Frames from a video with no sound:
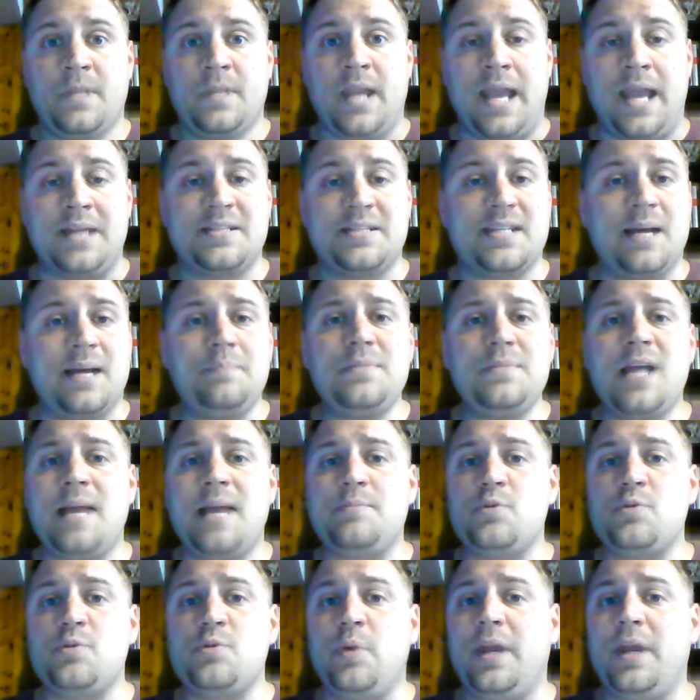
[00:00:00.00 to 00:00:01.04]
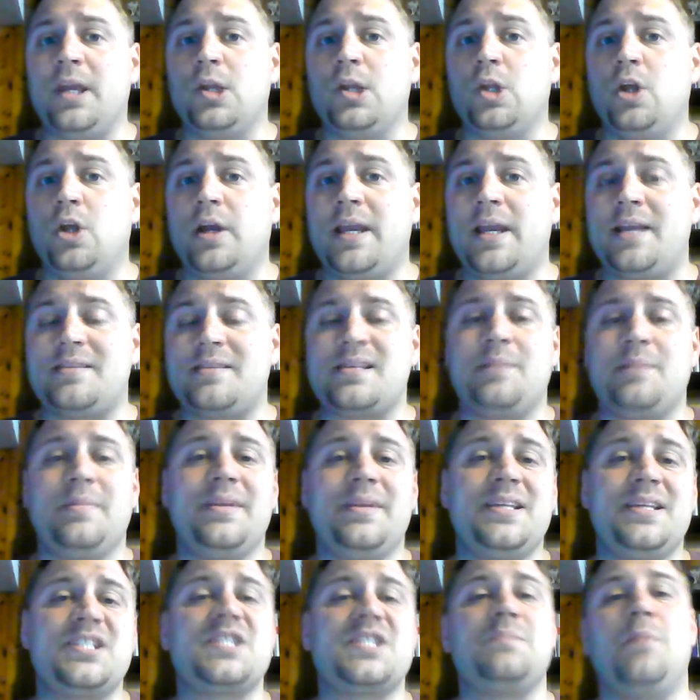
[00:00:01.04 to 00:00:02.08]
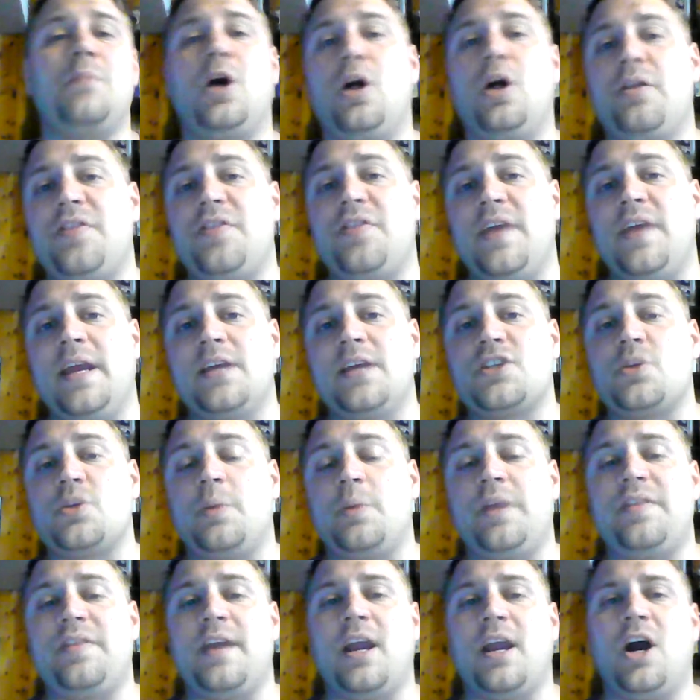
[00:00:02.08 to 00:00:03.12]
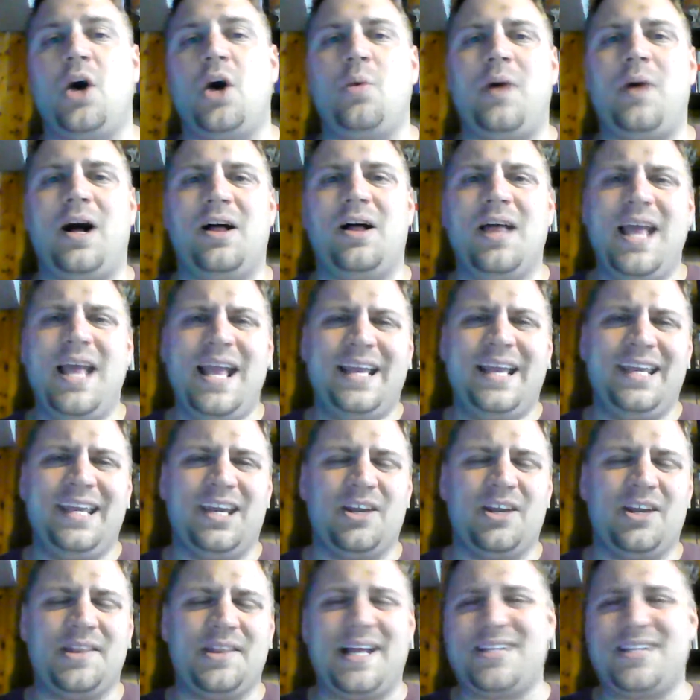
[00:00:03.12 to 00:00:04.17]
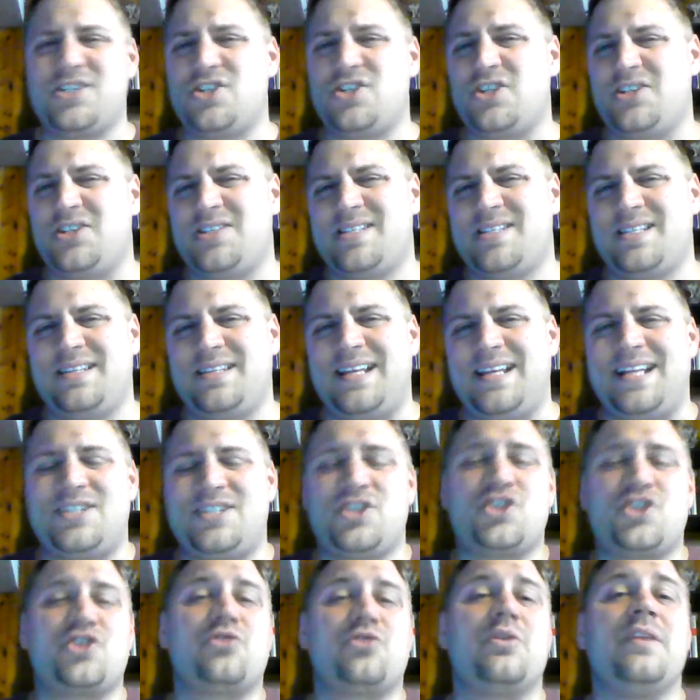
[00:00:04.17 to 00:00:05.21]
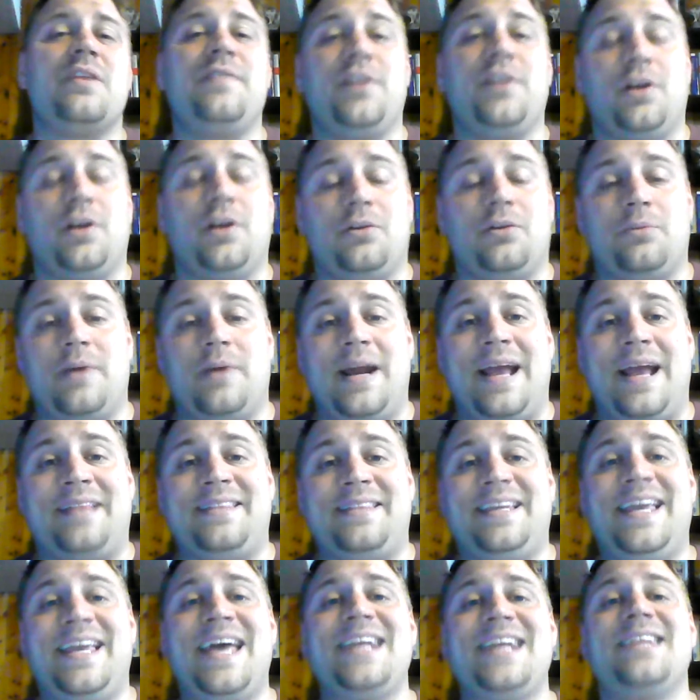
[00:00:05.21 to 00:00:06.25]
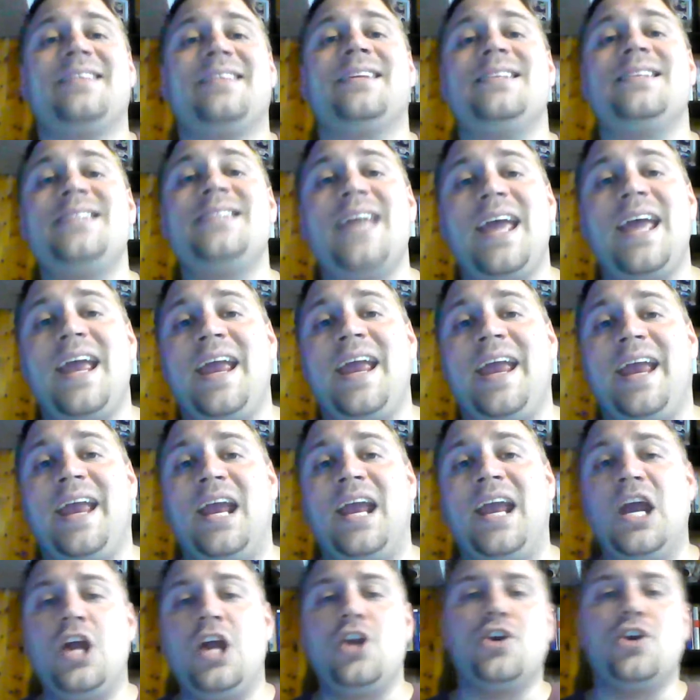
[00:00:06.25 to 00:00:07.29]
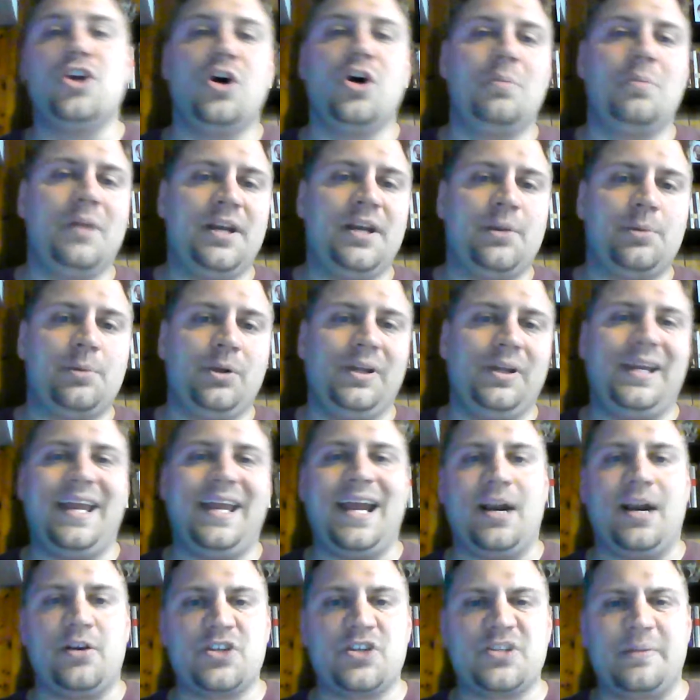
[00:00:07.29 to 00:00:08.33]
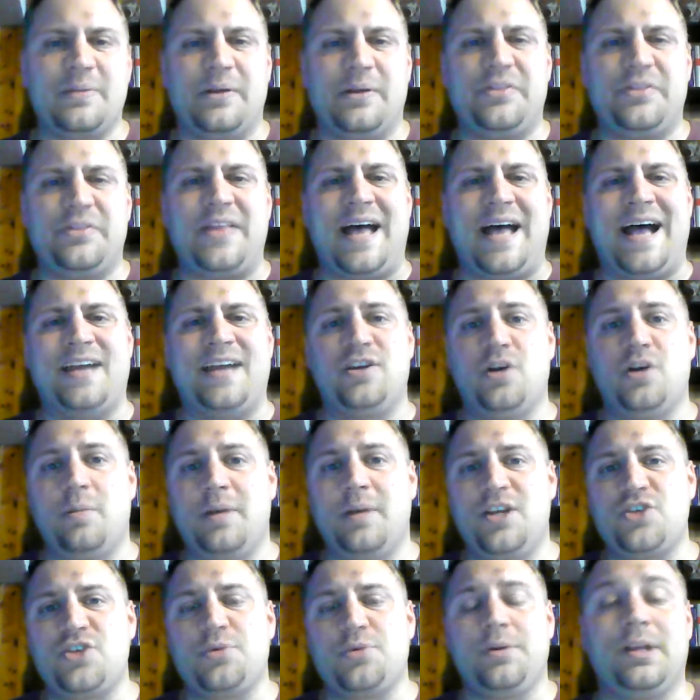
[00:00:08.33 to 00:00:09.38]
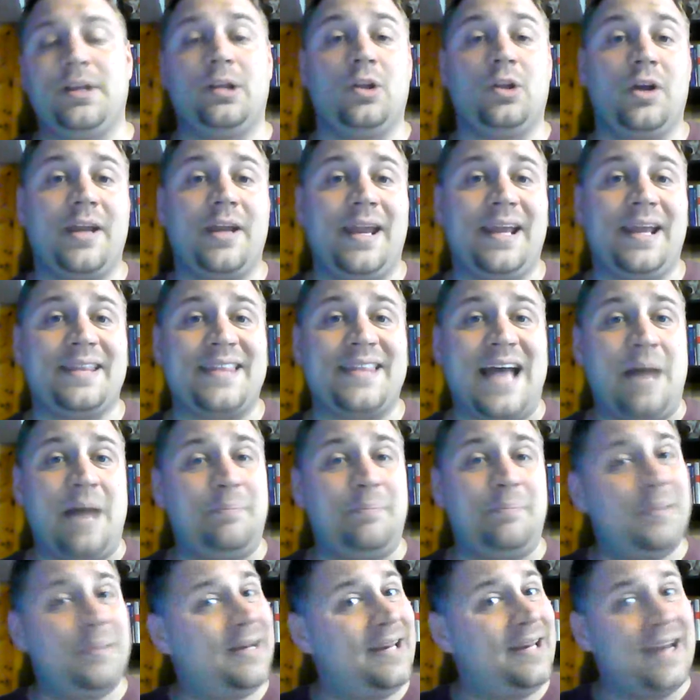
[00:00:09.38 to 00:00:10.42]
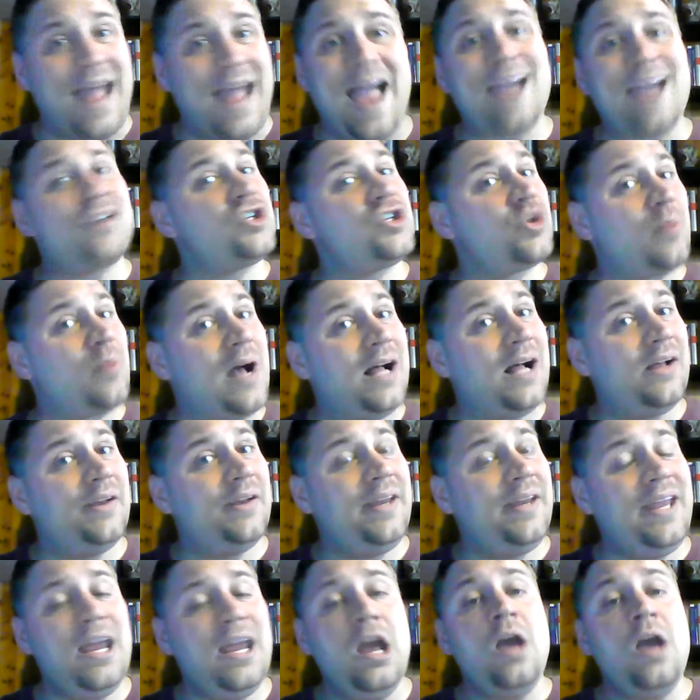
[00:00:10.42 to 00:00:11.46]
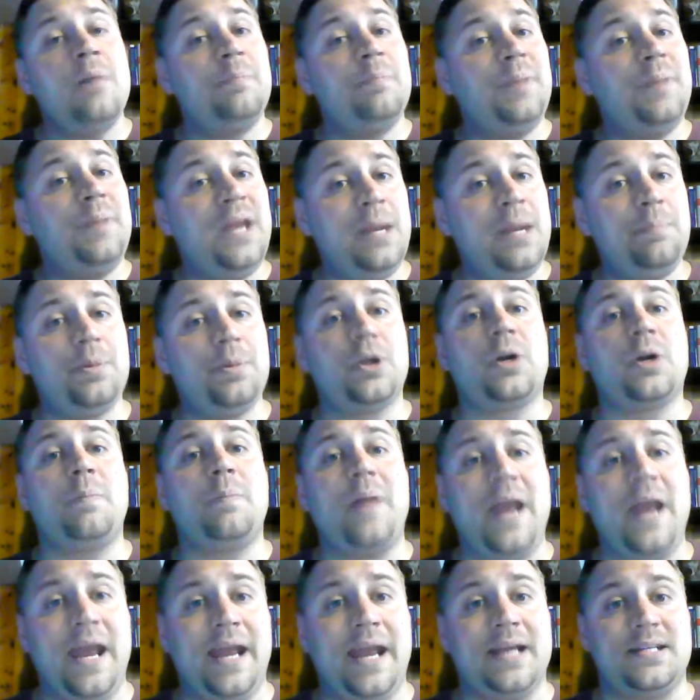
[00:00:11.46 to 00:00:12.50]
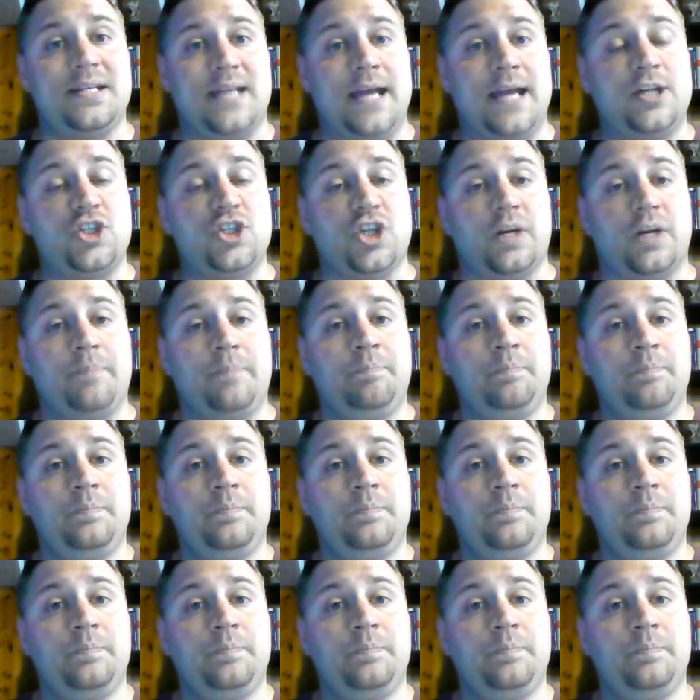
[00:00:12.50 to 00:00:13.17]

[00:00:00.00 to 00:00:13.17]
And sometimes we can look at some of these small things and we think, oh, well, that's trivial, right? At the end of the day, nobody really cares about that. Nobody's looking at that. But in actuality, people are paying attention.